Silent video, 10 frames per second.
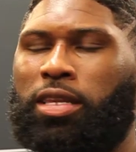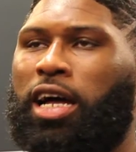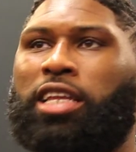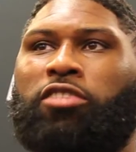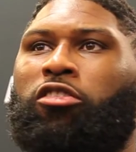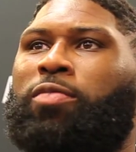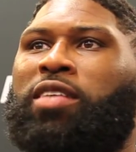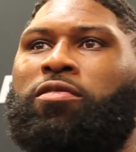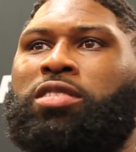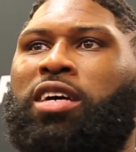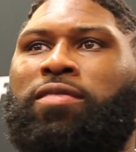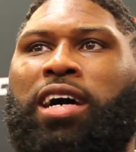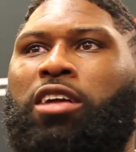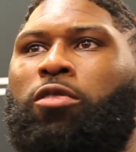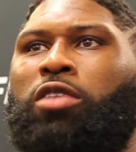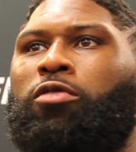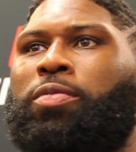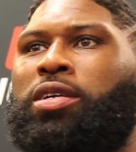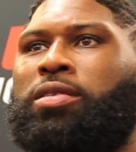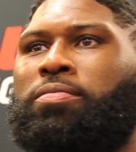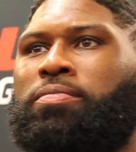A lot of disrespectful stuff I don't want to repeat.